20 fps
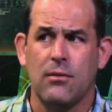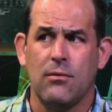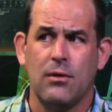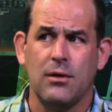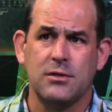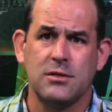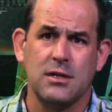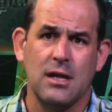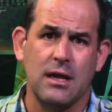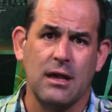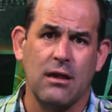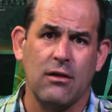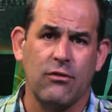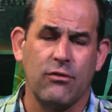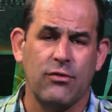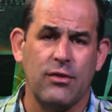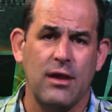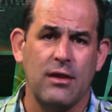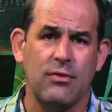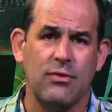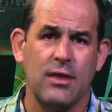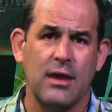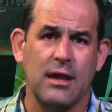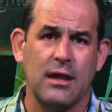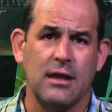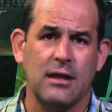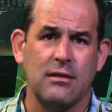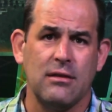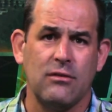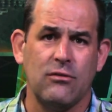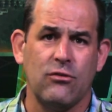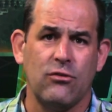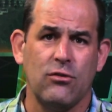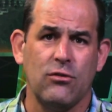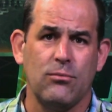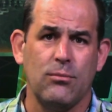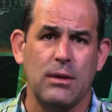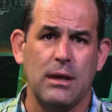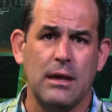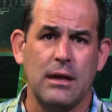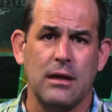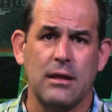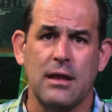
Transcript: which I guess they think it should be,